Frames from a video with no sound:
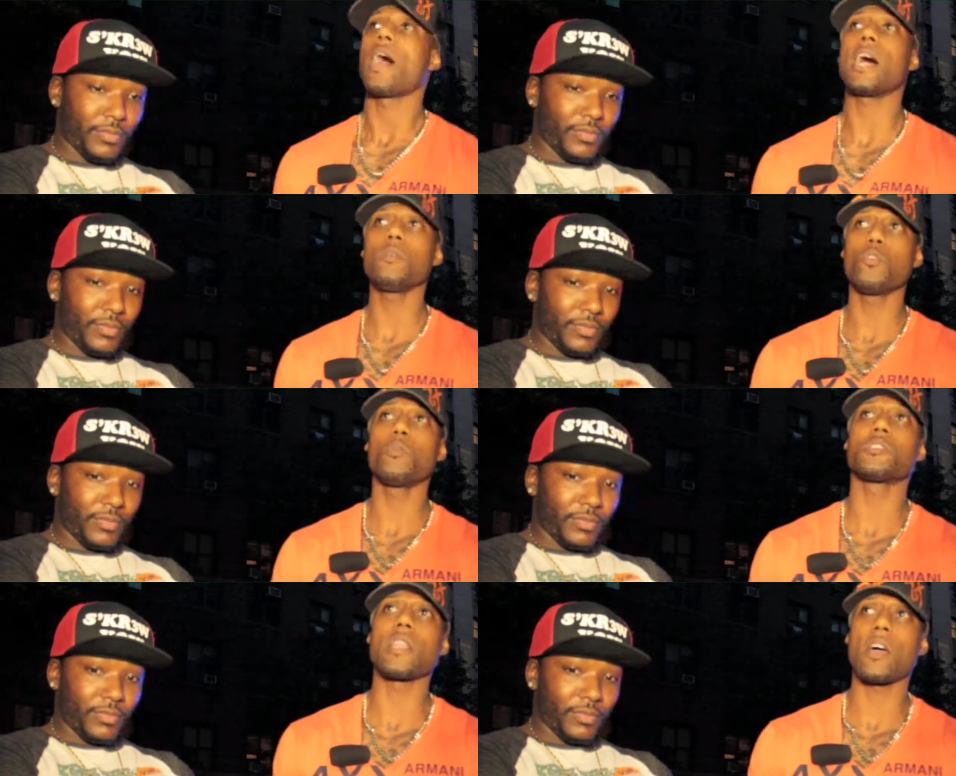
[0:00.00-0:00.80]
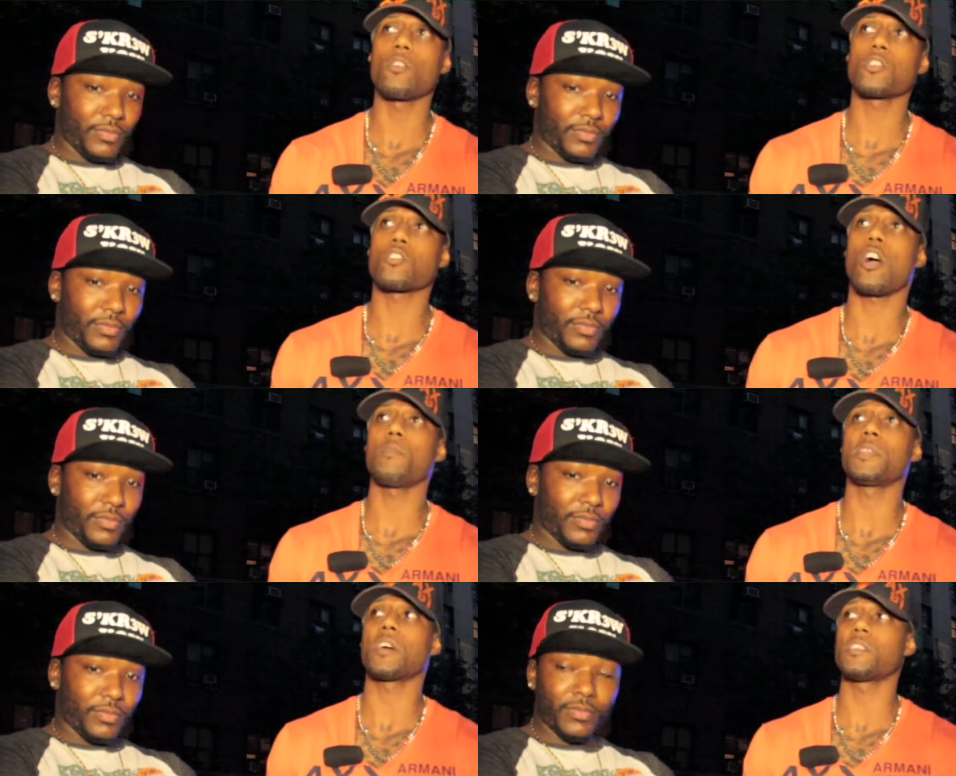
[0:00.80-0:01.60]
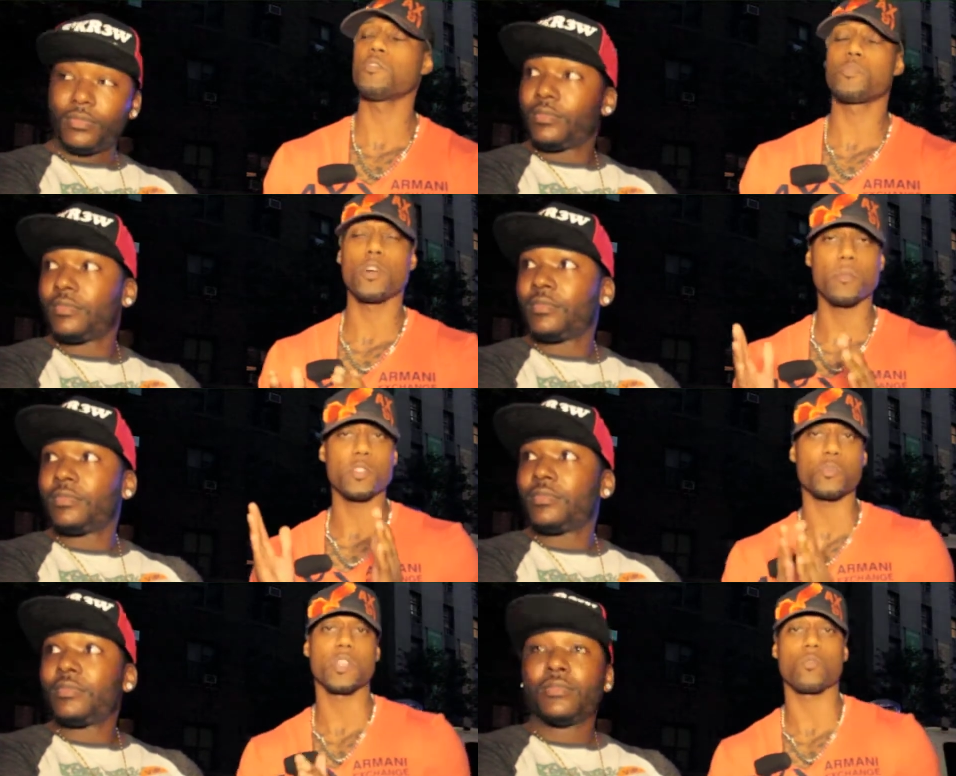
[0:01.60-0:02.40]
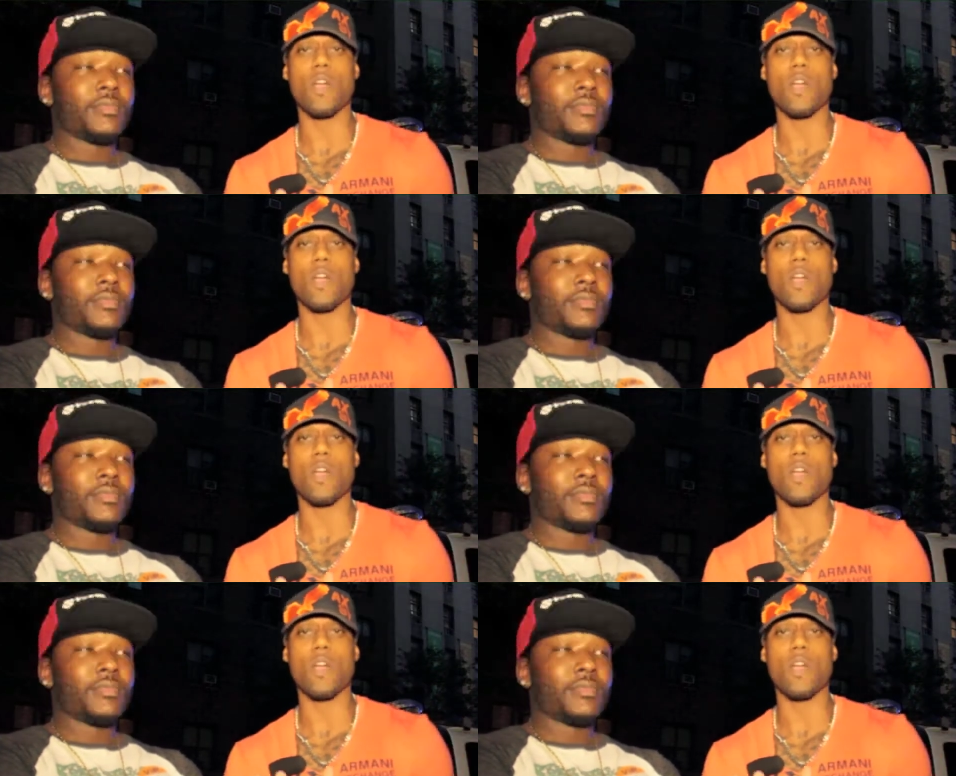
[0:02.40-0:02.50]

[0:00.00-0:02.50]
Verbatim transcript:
Speaker 1: Ah Di Boom is not on the card because he was put in between a